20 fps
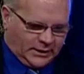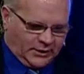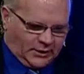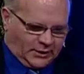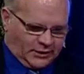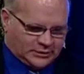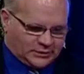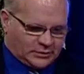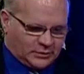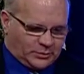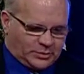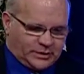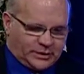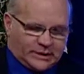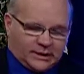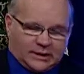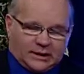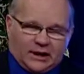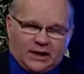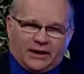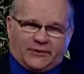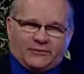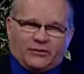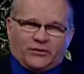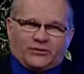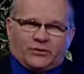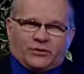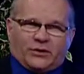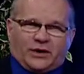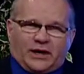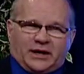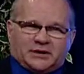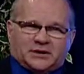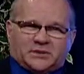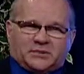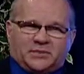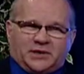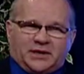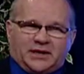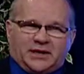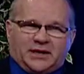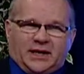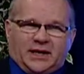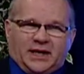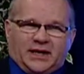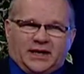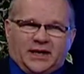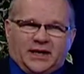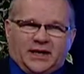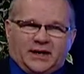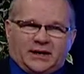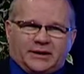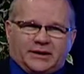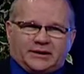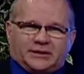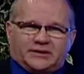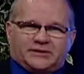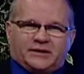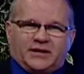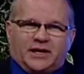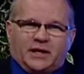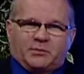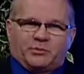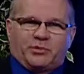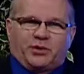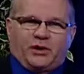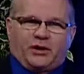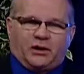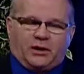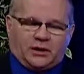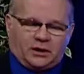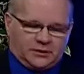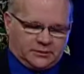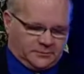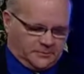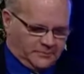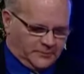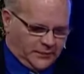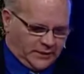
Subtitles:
also playing live over SPNN in St. Paul.